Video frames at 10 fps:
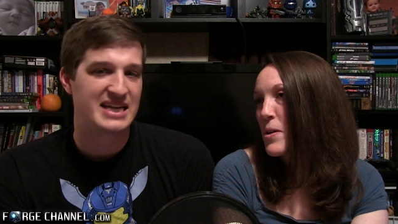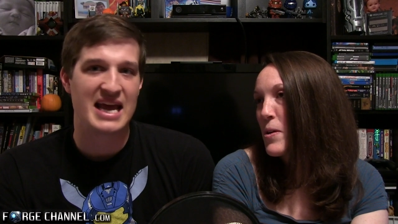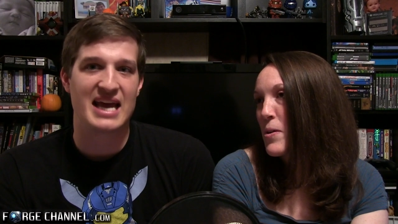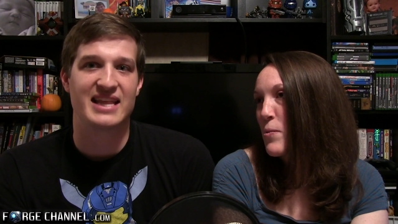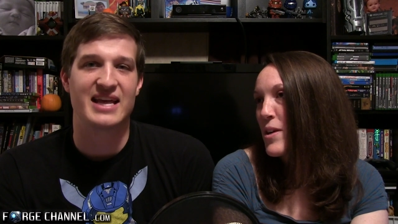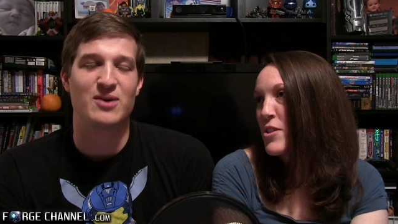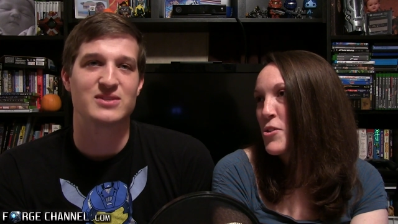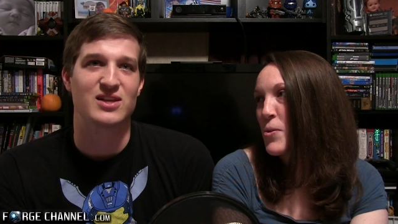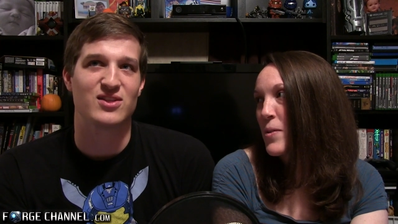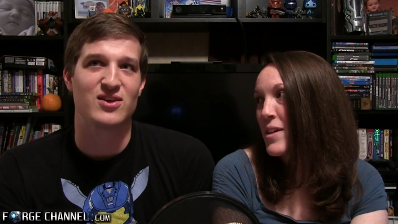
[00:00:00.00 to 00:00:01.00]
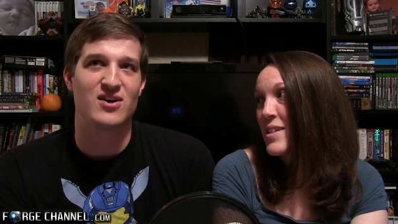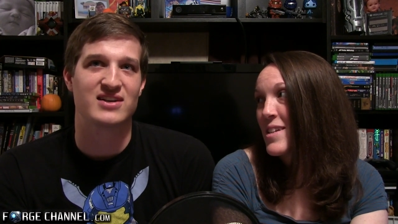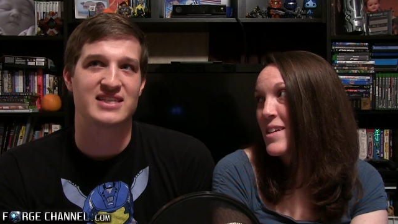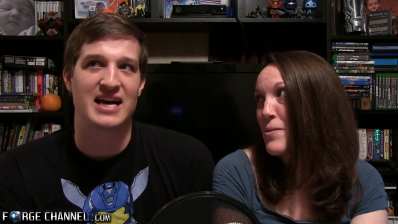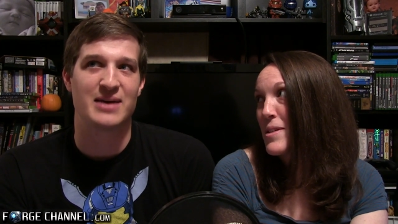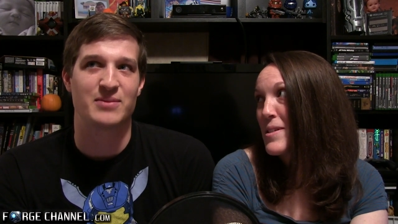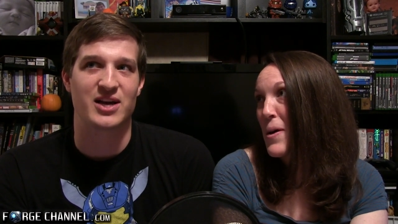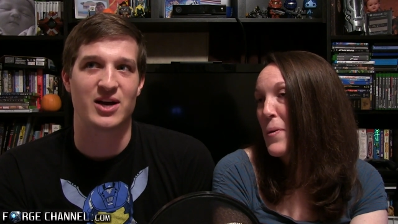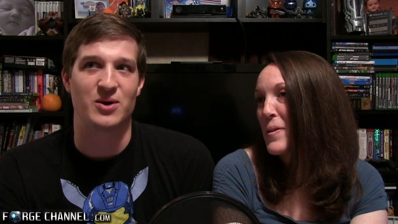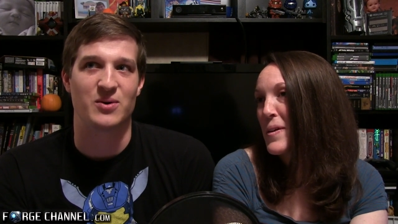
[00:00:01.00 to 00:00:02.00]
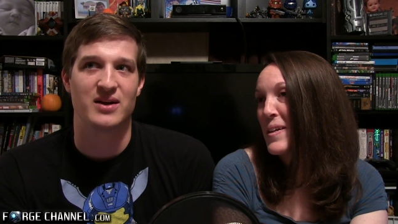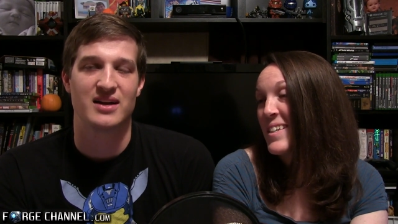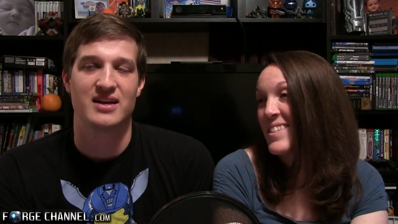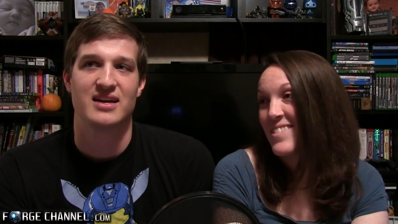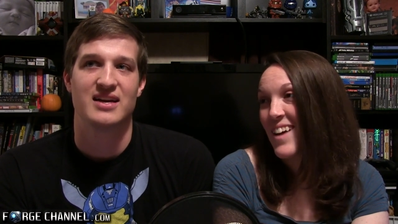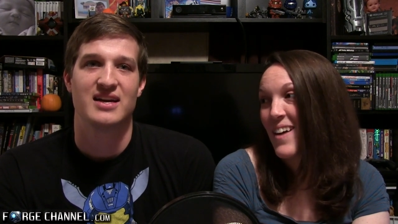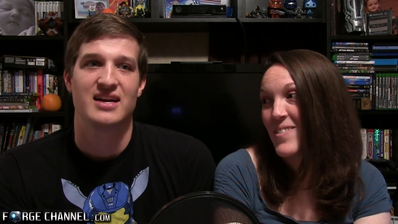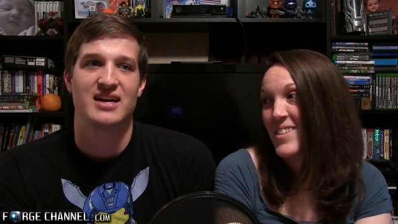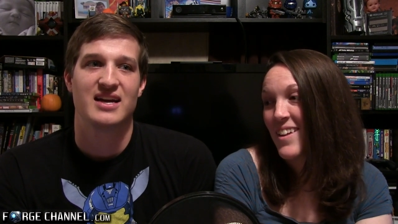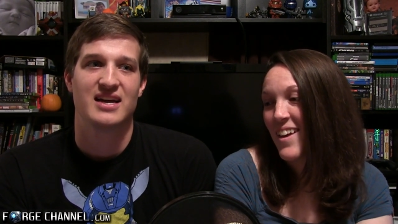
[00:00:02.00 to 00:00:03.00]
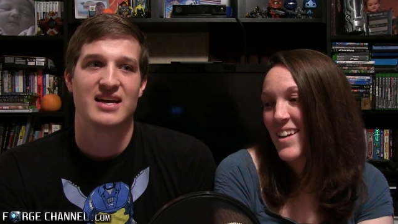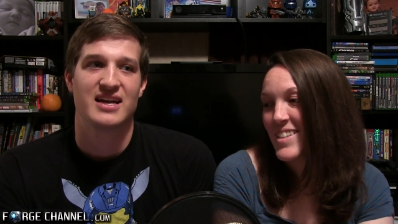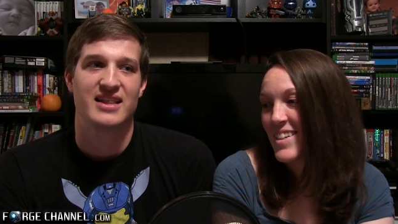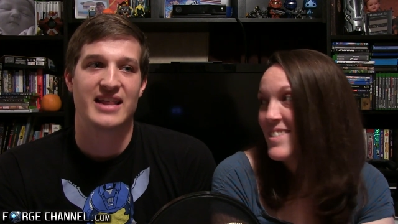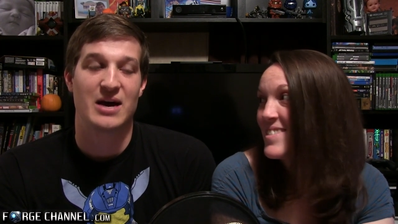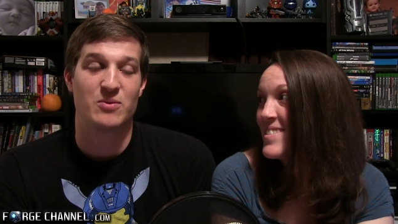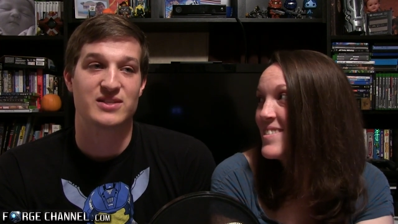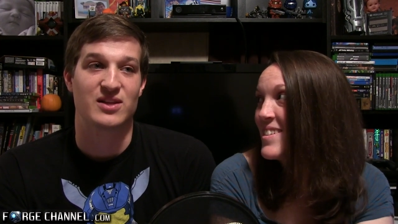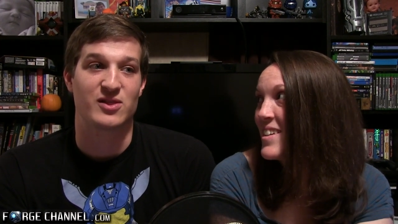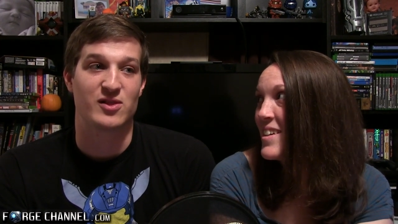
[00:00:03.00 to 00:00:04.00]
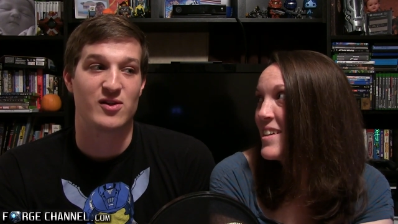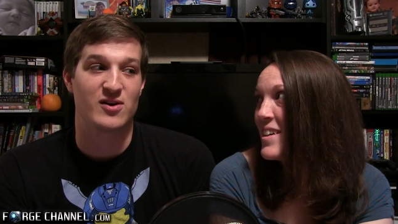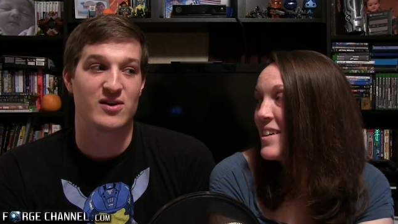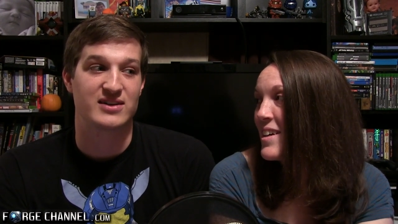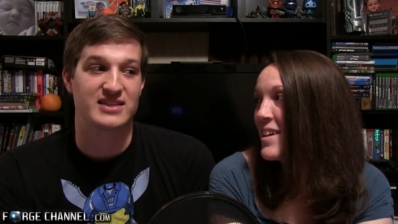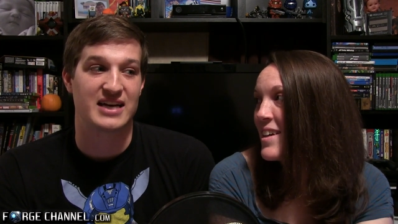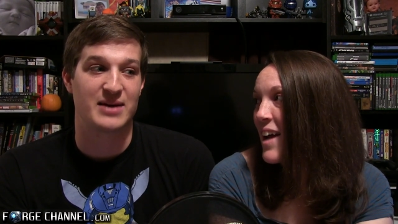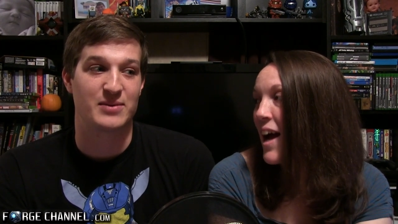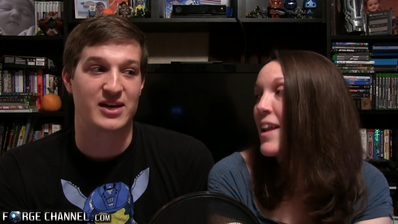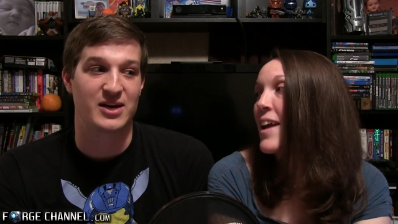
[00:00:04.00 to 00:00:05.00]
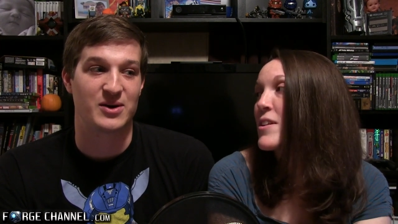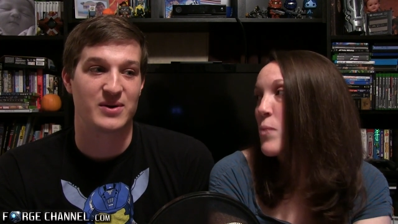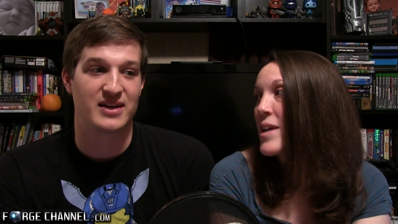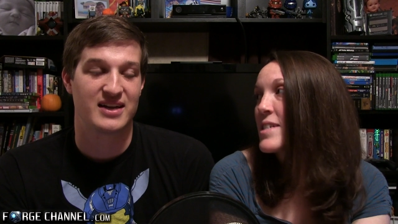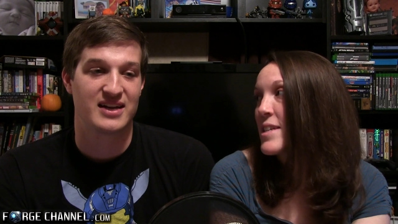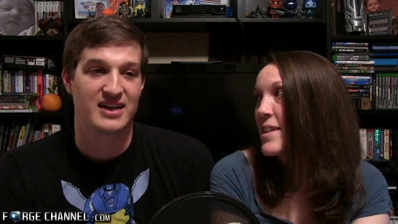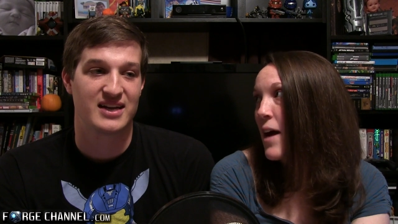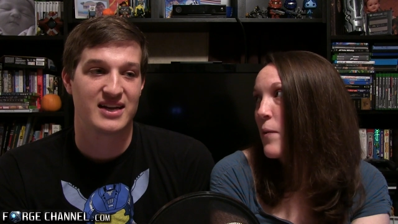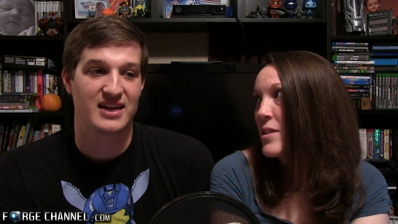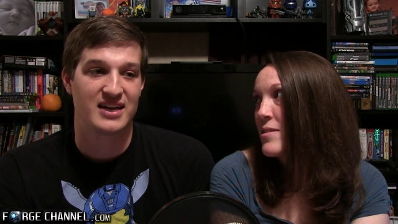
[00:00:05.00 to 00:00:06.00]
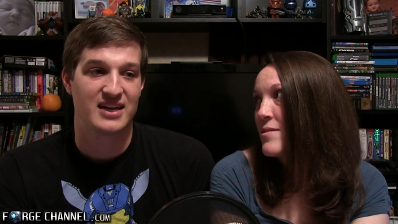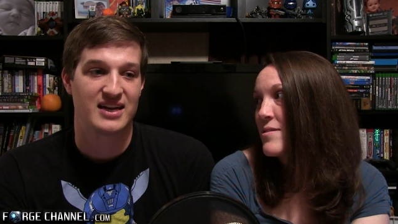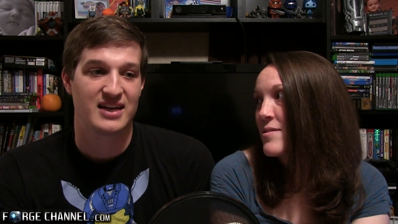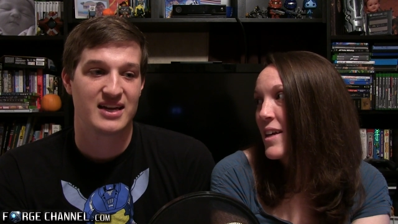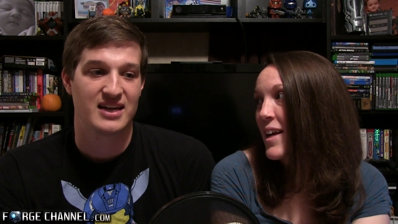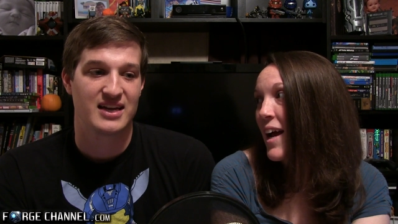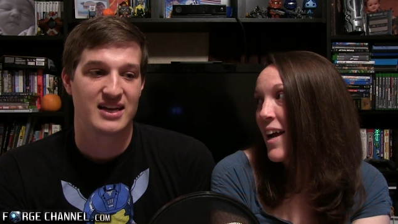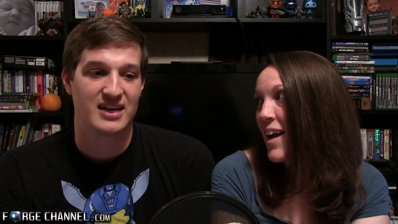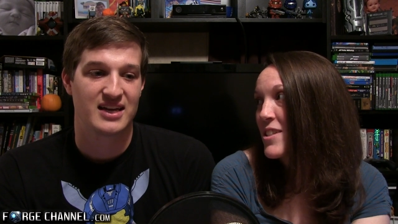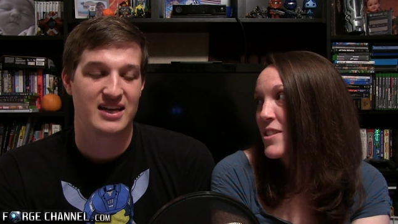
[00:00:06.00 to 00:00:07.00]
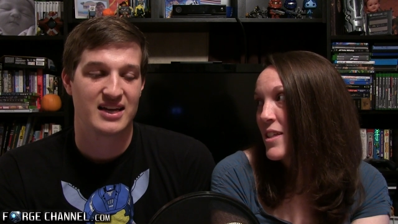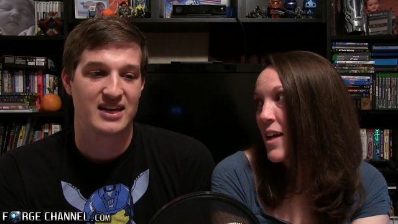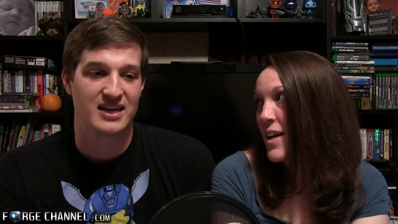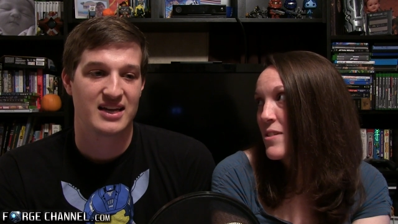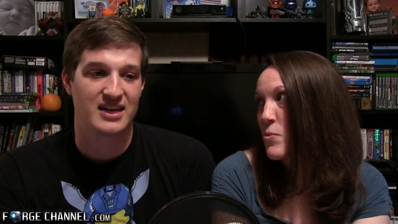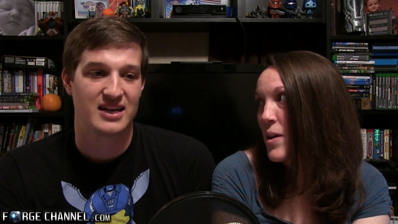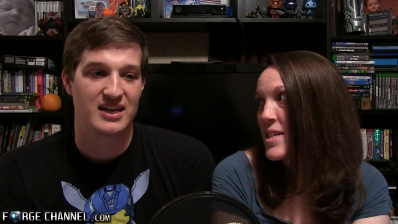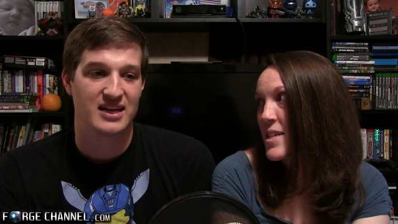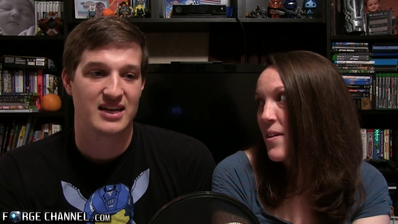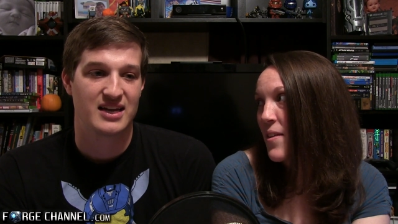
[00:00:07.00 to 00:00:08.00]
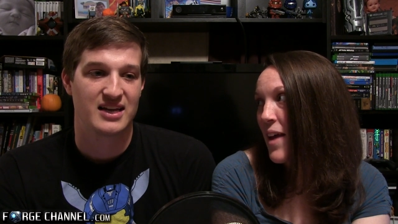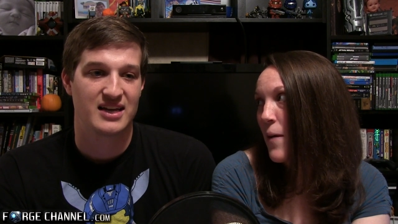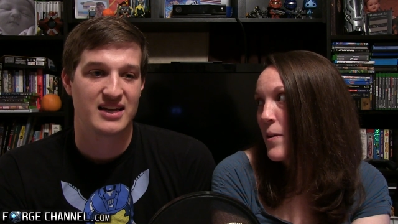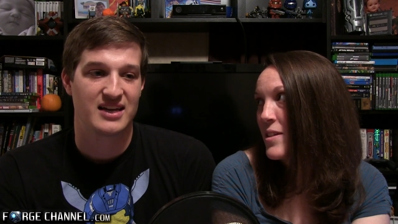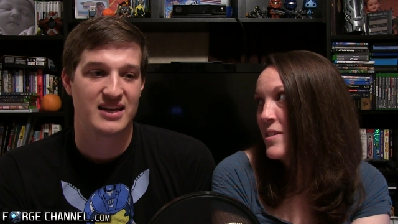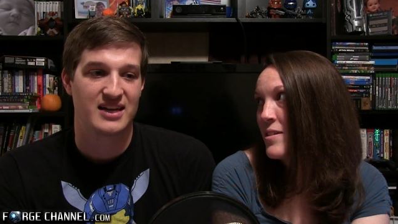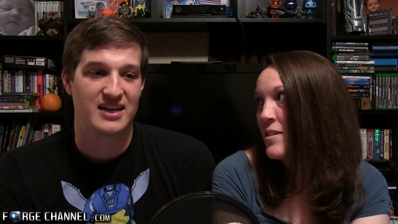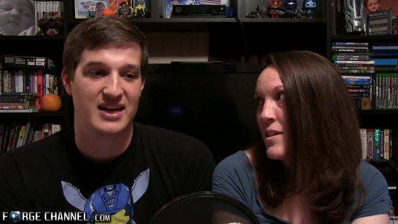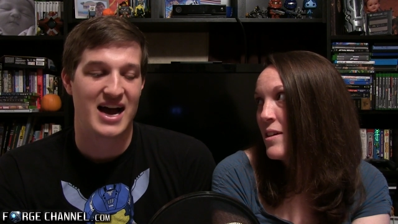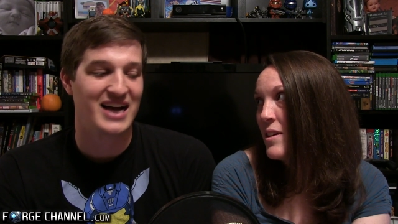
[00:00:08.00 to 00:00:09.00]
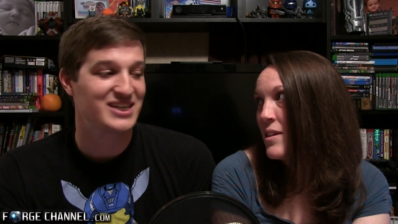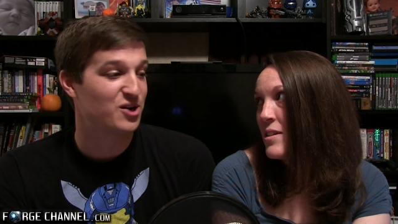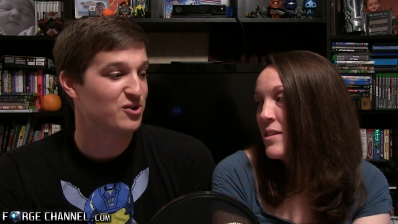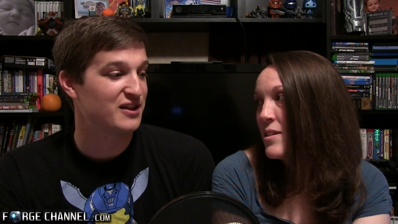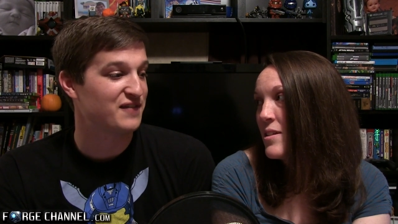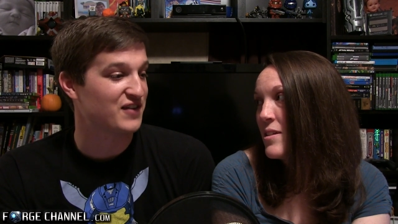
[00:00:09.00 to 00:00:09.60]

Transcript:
Speaker 1: of Dang, your original that was a ones, long and it time was ago. So good, I really liked it. That
Speaker 2: was a long time ago. I liked
Speaker 1: racing that one. Like I actually liked racing on that one.
Speaker 2: I totally